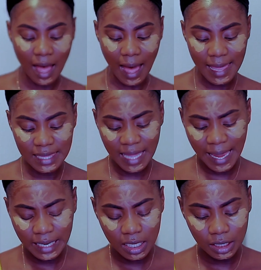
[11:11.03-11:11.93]
I
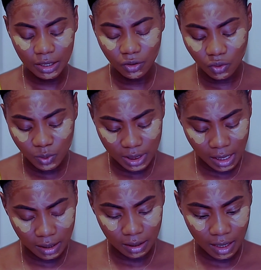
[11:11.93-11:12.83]
like
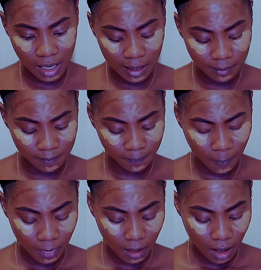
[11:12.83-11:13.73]
using
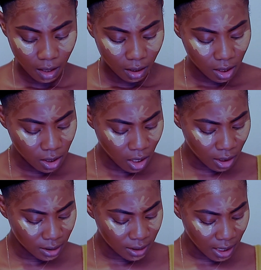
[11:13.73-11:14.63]
a
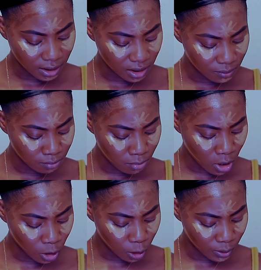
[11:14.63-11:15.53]
color that's
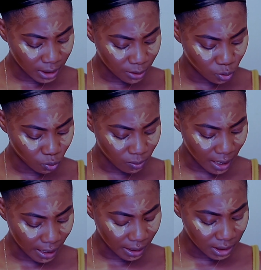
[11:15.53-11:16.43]
more closer to
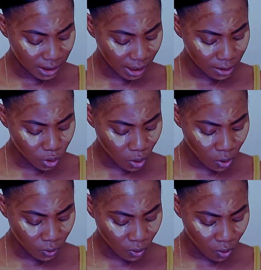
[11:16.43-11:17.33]
my skin
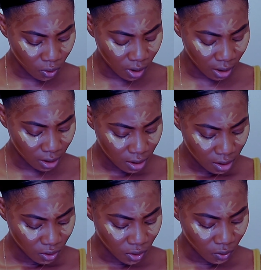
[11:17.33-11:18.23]
tone, or
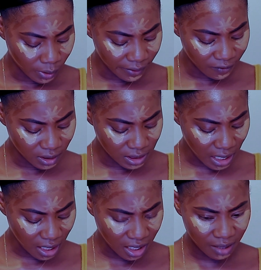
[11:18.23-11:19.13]
even
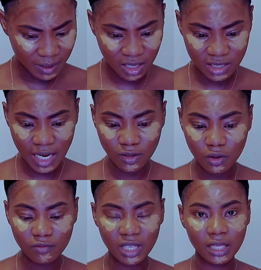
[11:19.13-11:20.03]
darker, because I
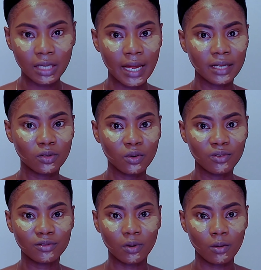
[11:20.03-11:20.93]
don't really like those